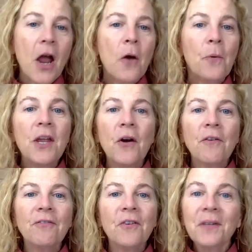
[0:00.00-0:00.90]
We are
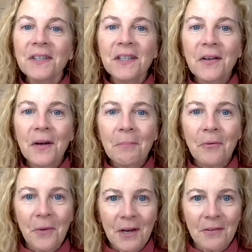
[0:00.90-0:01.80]
focusing on
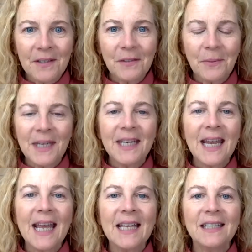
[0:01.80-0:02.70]
prayer this week,
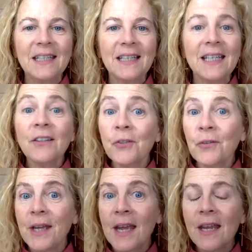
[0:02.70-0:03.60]
and
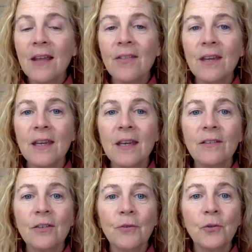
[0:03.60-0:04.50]
yesterday the
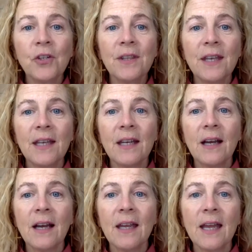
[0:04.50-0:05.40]
devotion that
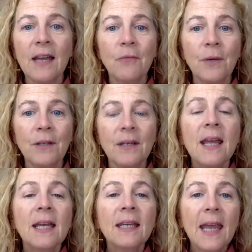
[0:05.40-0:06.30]
I had written
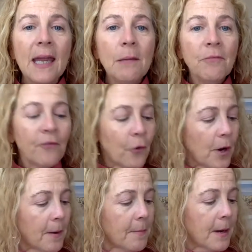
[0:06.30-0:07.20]
came
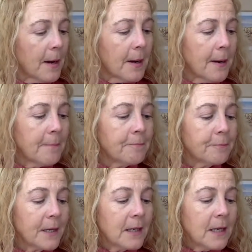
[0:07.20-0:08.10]
from
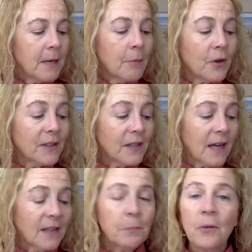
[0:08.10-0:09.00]
Mark's
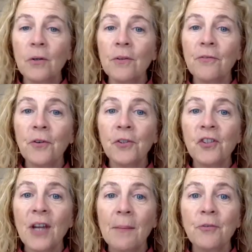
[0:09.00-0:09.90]
Gospel, the
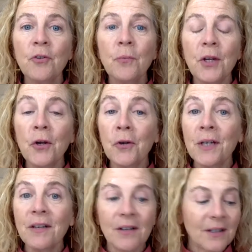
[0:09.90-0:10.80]
first chapter. We heard
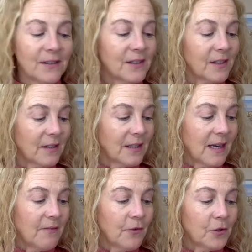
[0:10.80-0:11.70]
it on
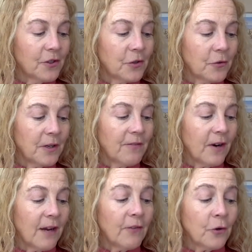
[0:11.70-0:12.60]
Sunday, verse
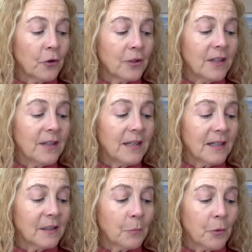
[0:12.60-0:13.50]
35. Early the
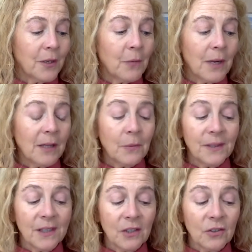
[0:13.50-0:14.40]
next morning, while it
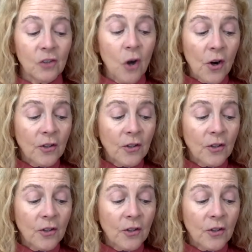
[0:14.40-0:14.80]
was still dark,